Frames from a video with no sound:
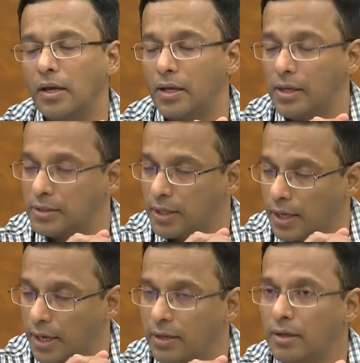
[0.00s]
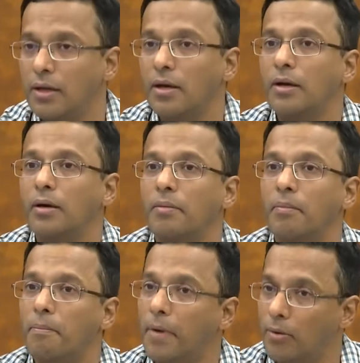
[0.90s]
is again
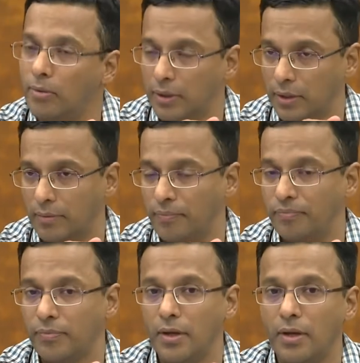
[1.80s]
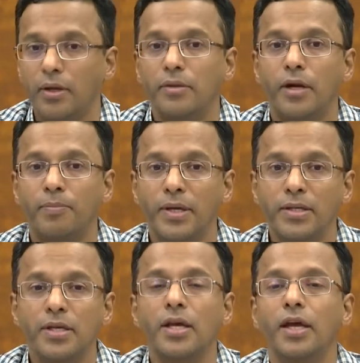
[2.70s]
bounded. That
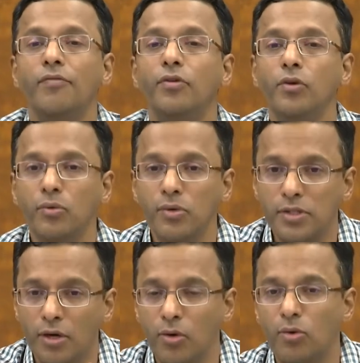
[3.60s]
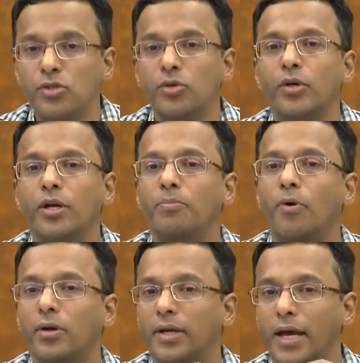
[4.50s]
means if U is the closed unit
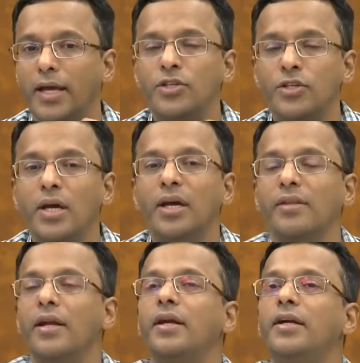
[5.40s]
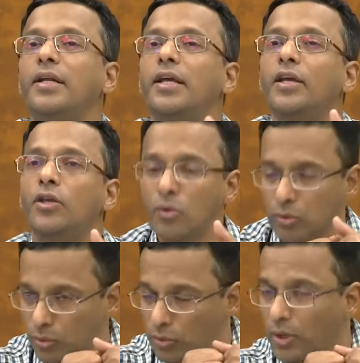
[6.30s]
ball in H, then
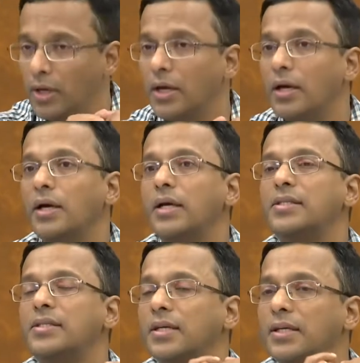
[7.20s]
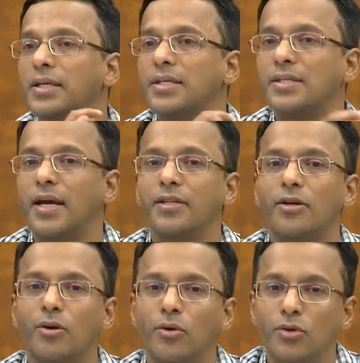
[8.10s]
Tu is sitting inside the
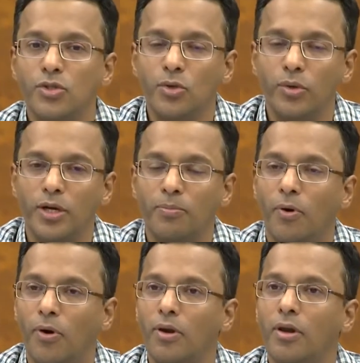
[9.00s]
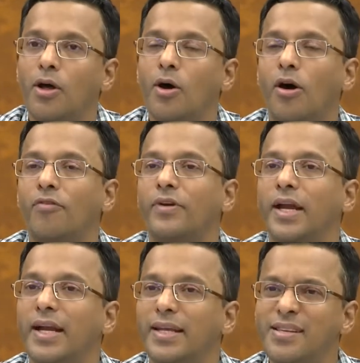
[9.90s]
closed unit ball of
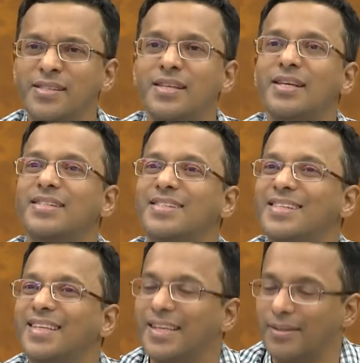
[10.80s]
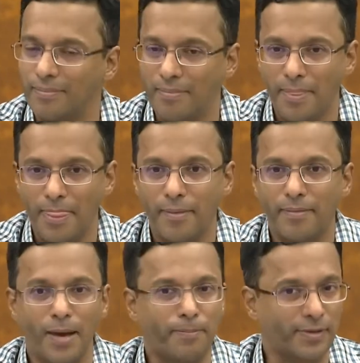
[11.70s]
radius C,
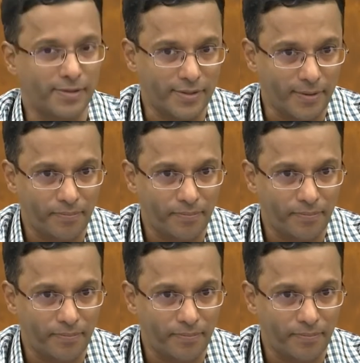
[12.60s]
capital C.